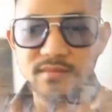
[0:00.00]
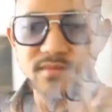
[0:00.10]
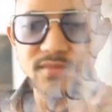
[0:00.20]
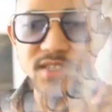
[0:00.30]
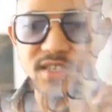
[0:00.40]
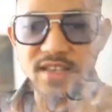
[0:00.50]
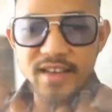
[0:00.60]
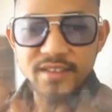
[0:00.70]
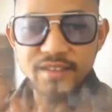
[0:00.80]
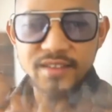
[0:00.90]
See
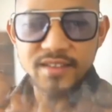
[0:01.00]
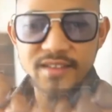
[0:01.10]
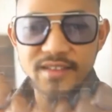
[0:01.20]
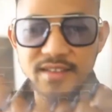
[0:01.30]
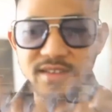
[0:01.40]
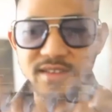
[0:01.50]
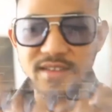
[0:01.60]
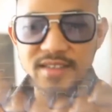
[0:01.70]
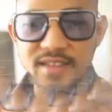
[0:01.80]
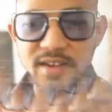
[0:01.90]
that?
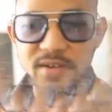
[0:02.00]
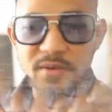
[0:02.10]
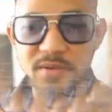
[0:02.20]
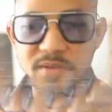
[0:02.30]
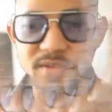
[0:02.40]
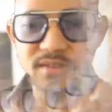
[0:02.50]
Isn't that cool?